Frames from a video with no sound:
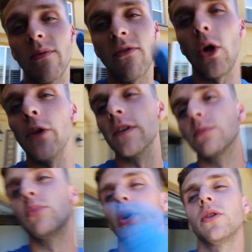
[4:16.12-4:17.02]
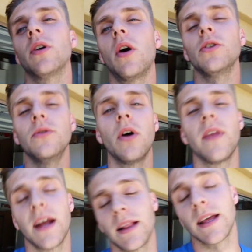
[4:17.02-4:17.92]
been following this build at all, you know
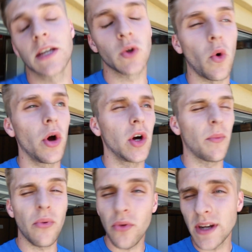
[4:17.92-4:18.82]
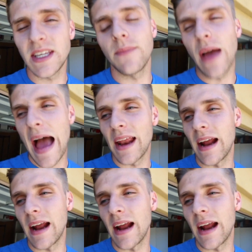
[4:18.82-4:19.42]
that it leaks oil pretty bad,